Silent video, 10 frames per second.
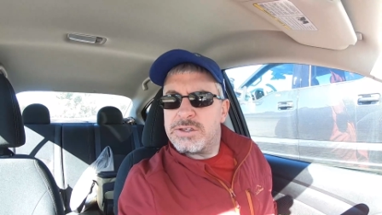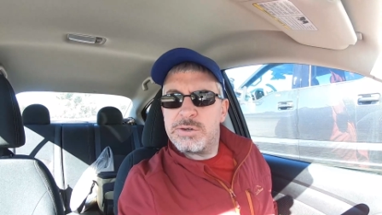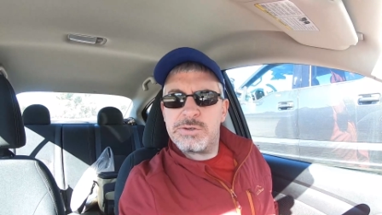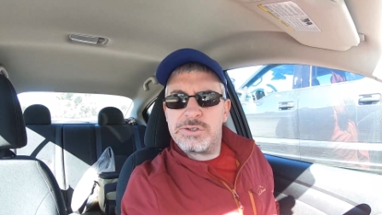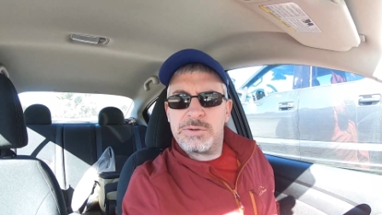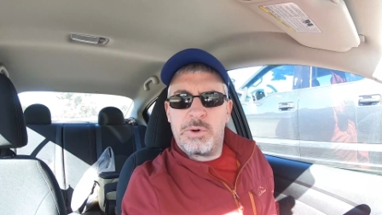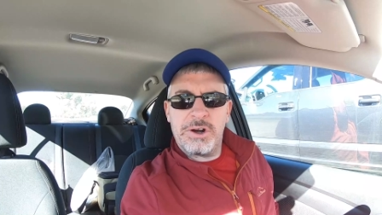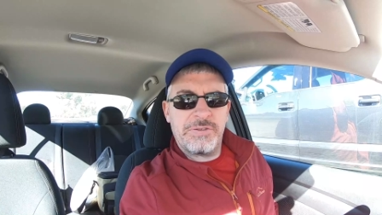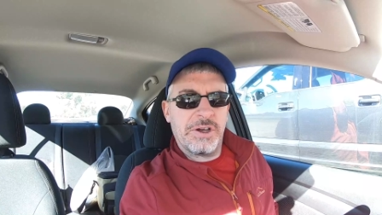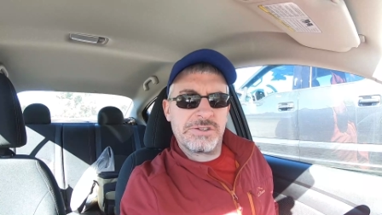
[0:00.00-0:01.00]
Usually some
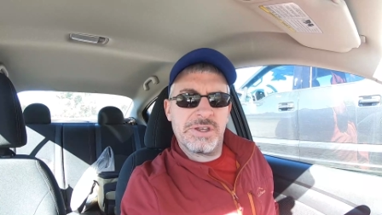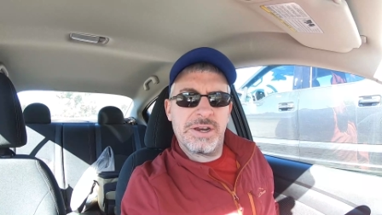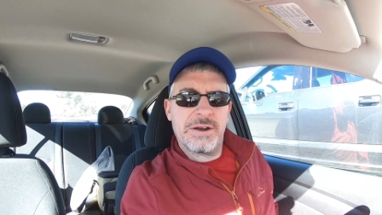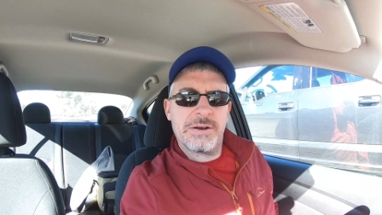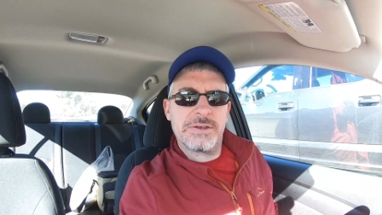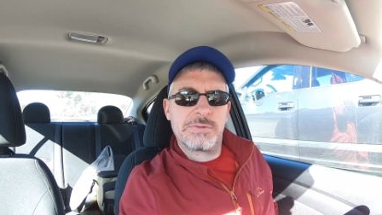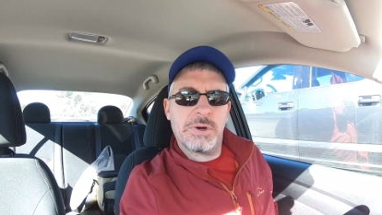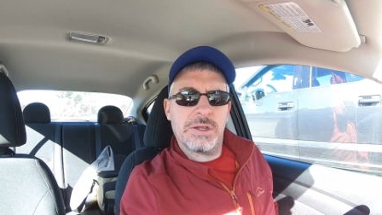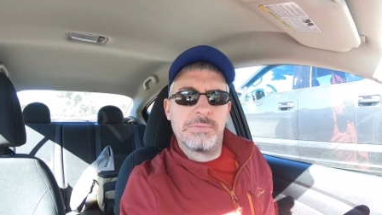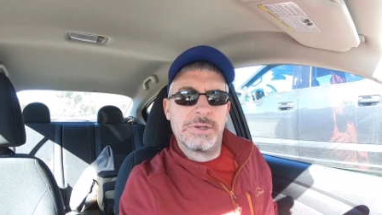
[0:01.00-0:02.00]
waterfalls in that area as
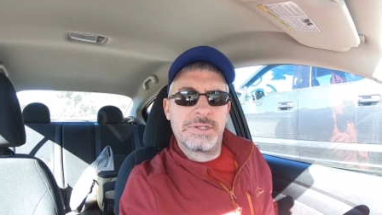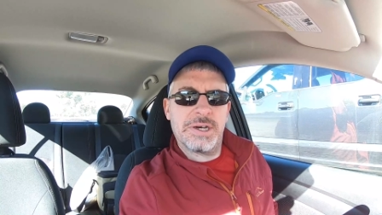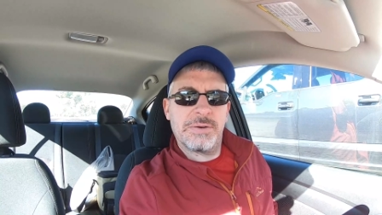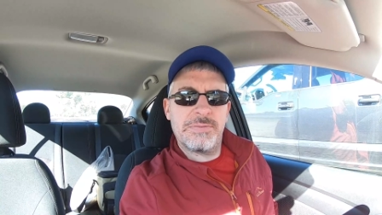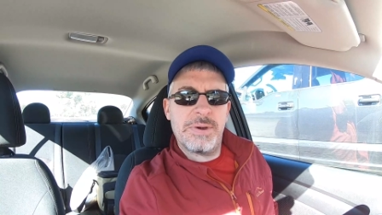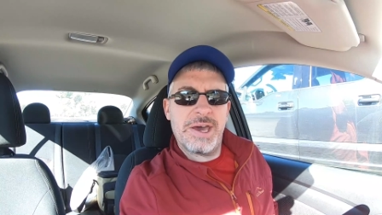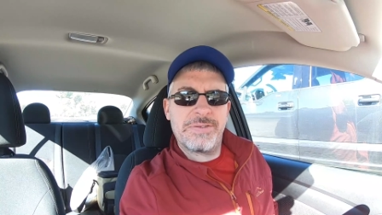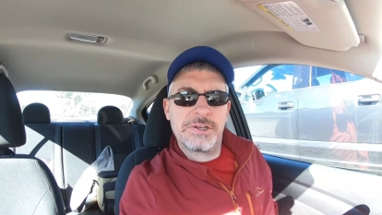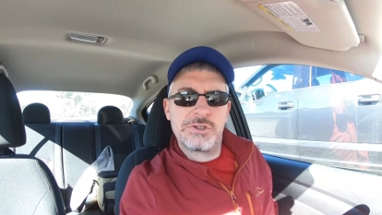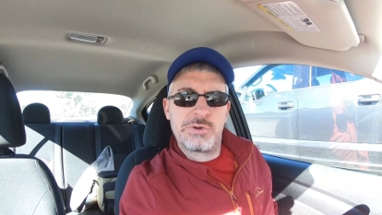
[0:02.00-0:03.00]
well, but we've been
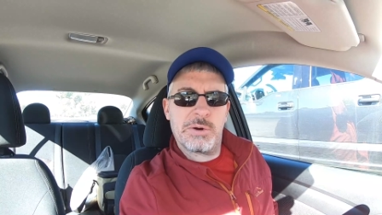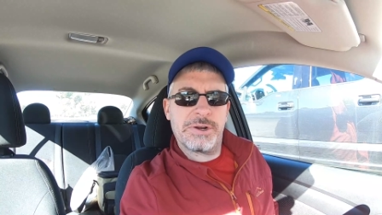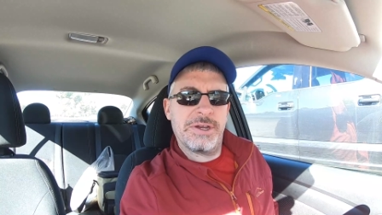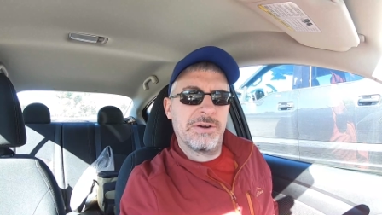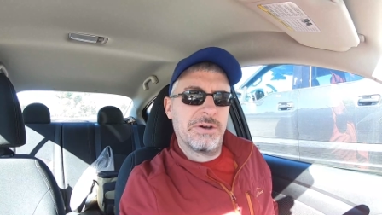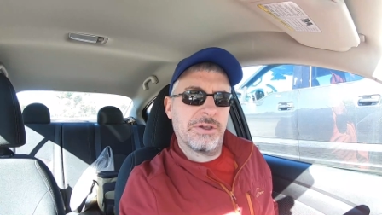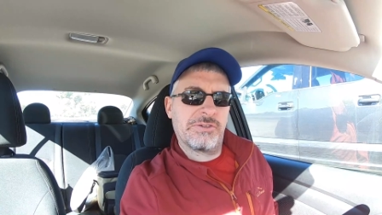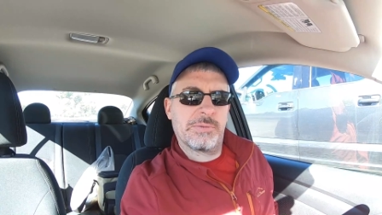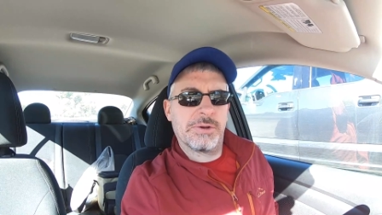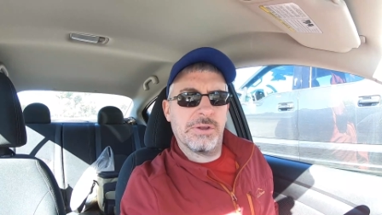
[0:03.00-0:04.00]
having a drought here all
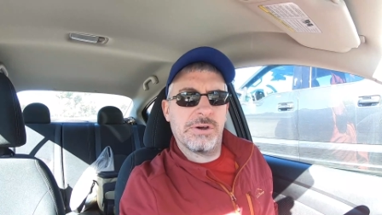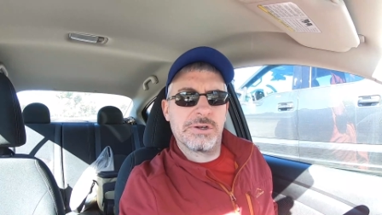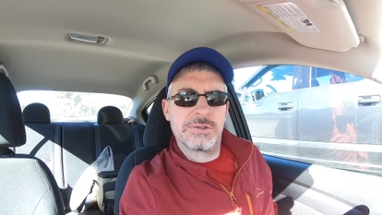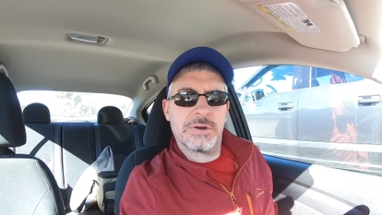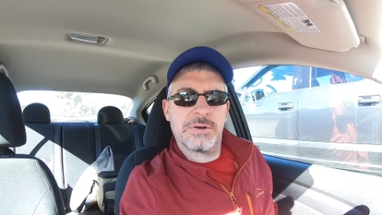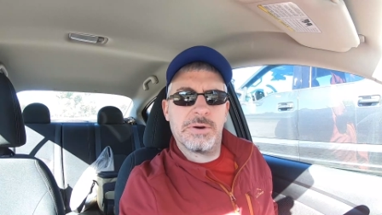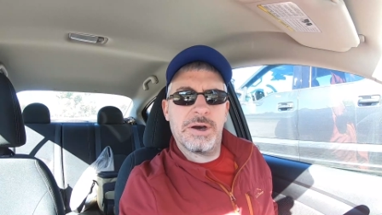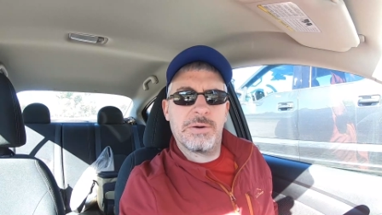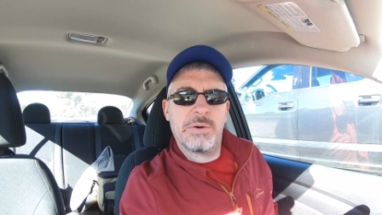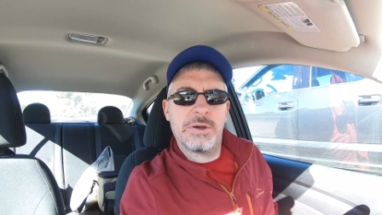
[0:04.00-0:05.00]
summer long, so I don't know
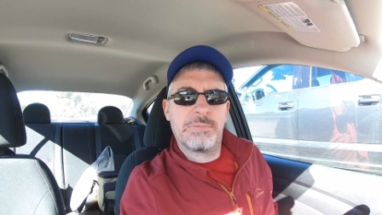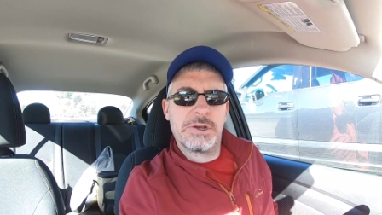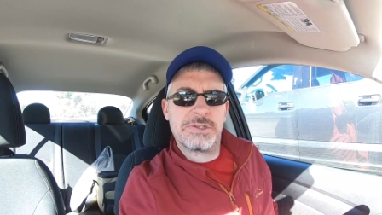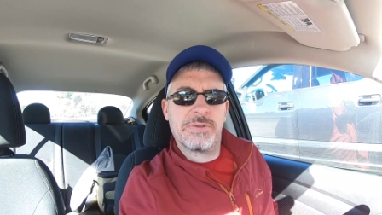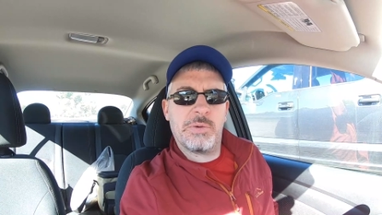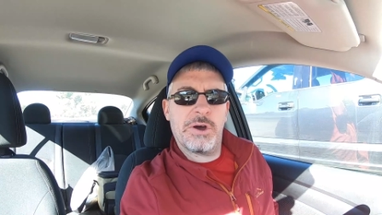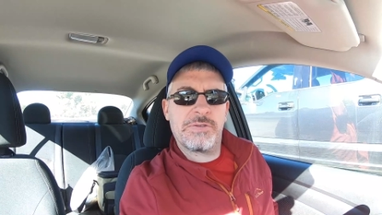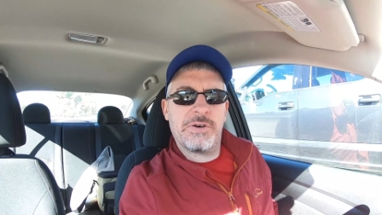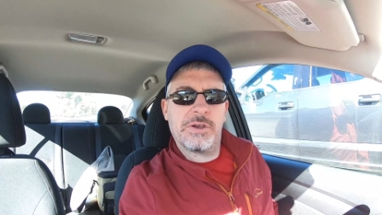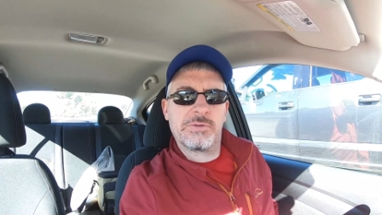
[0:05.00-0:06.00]
how impressive the
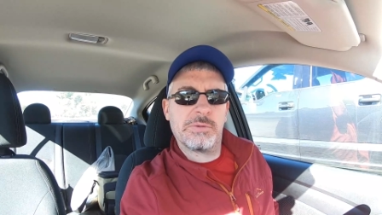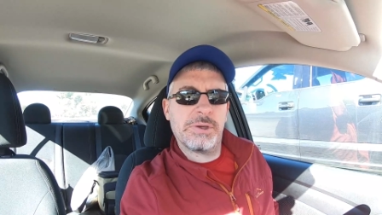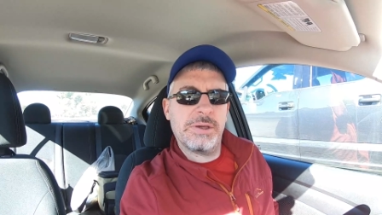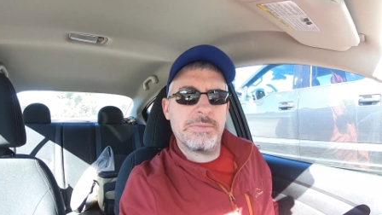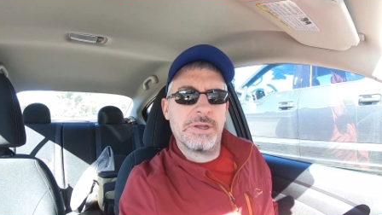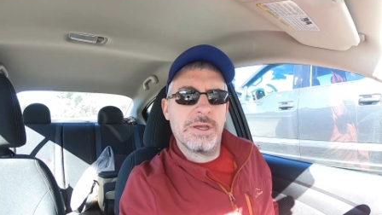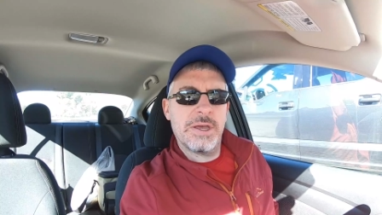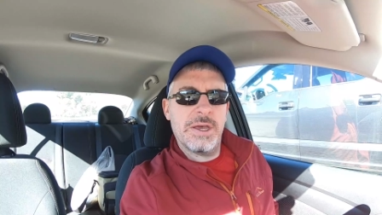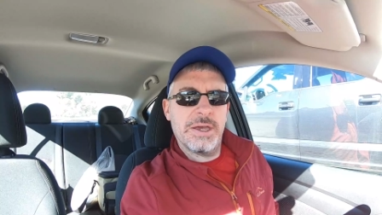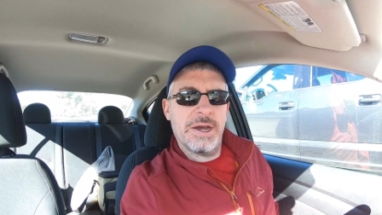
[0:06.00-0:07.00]
waterfalls will be, but
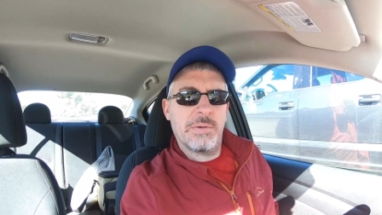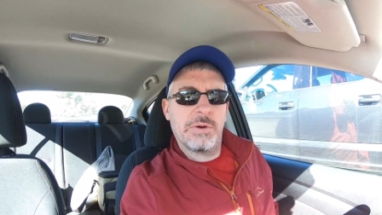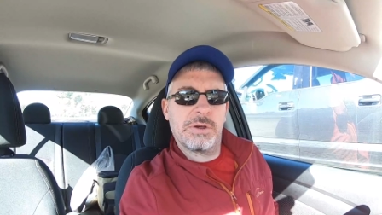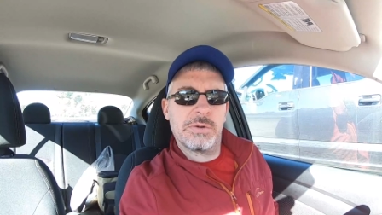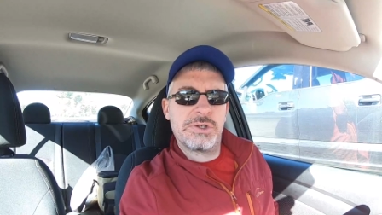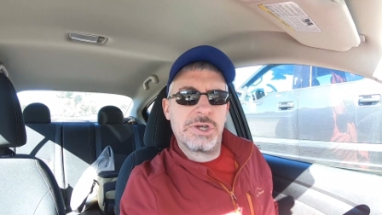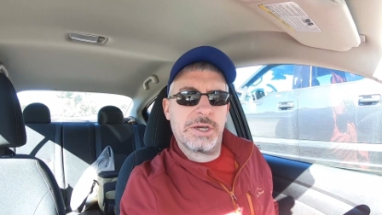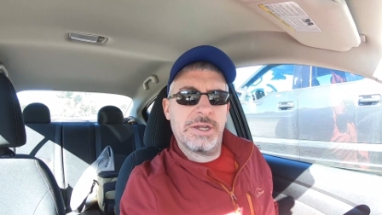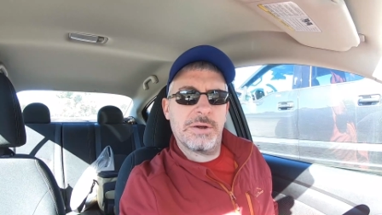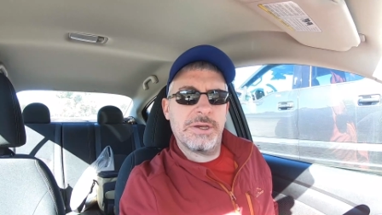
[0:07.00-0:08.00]
yeah, we'll go
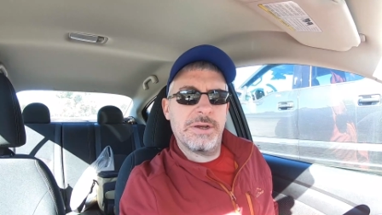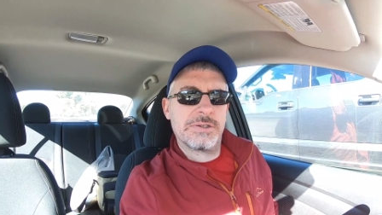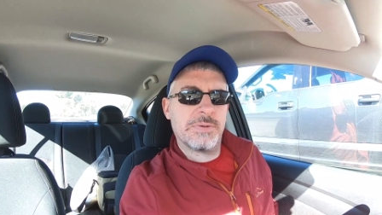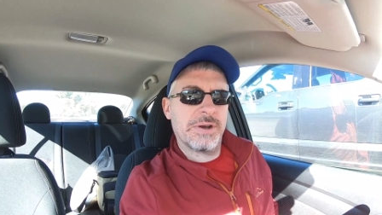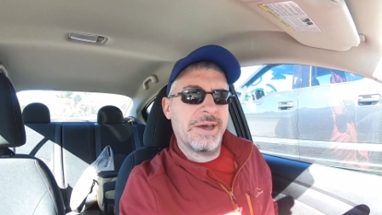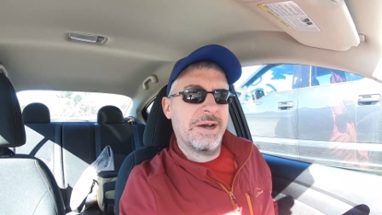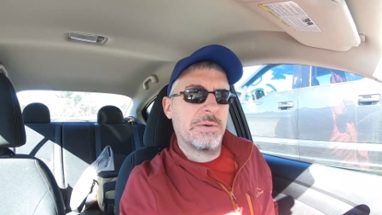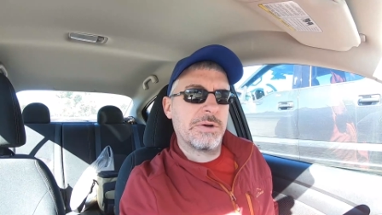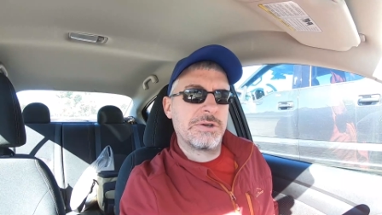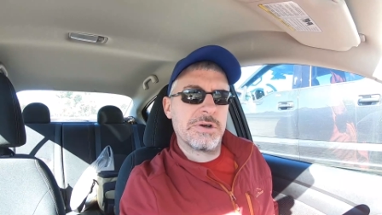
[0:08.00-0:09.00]
check it out here. It's about an
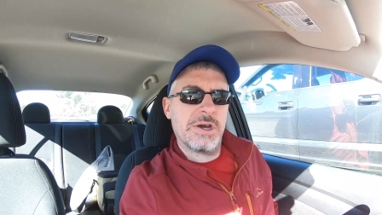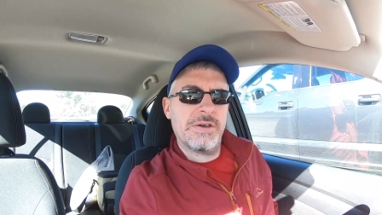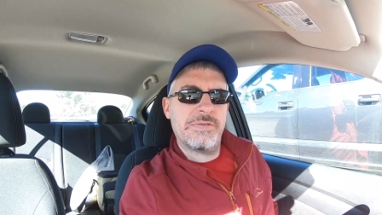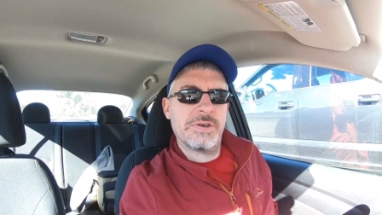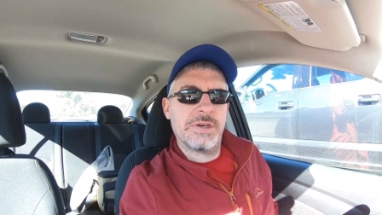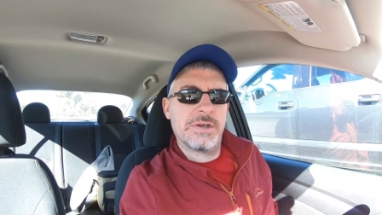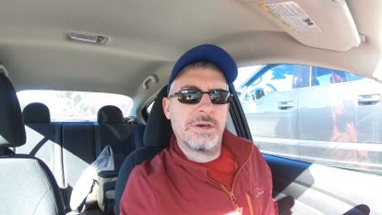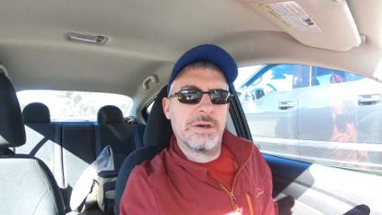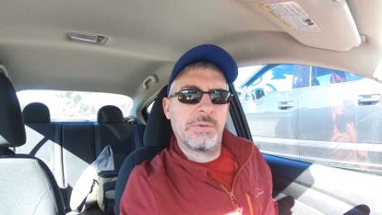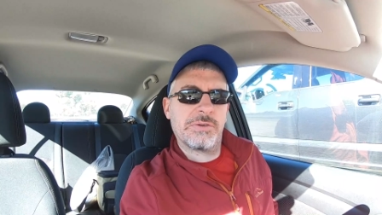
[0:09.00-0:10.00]
hour drive, and
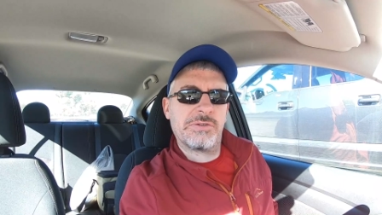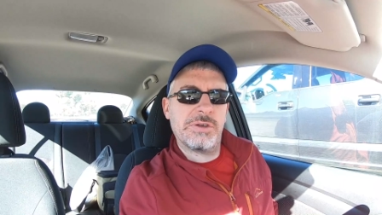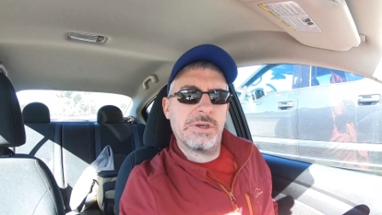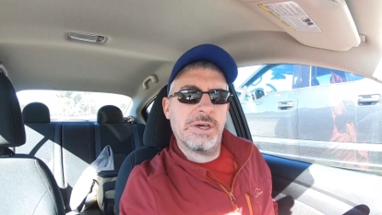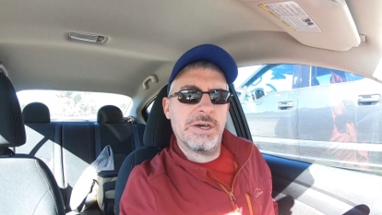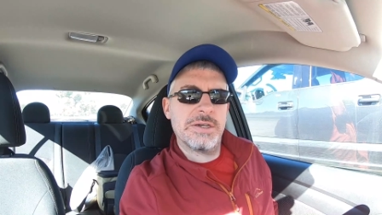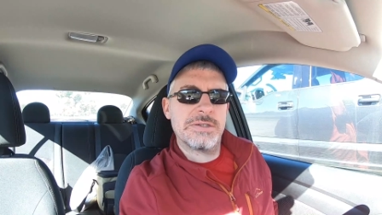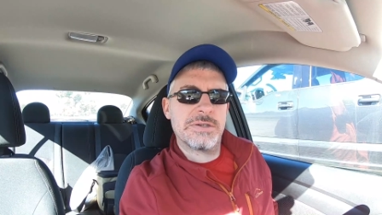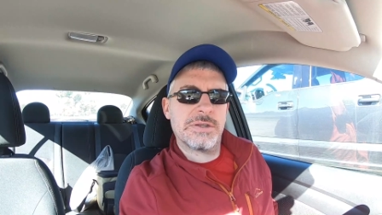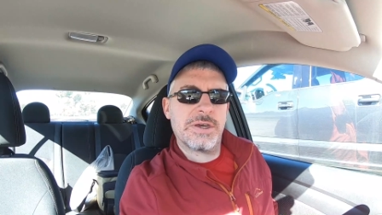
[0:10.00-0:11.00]
we'll see you
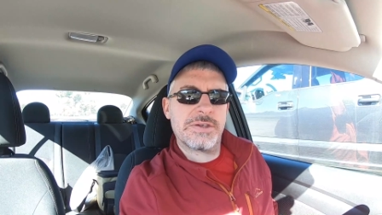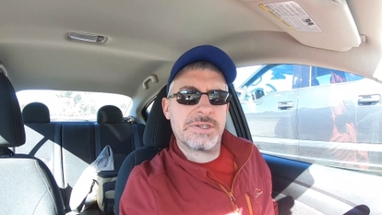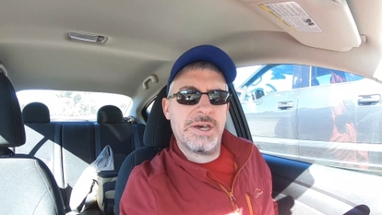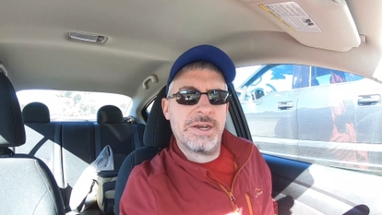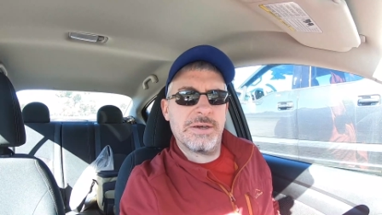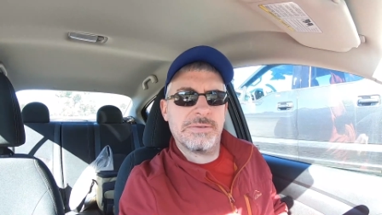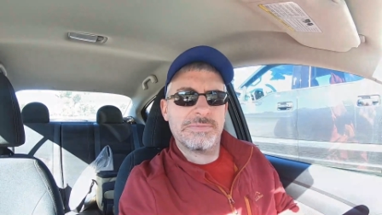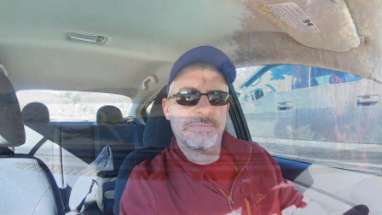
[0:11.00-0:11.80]
guys on the other side.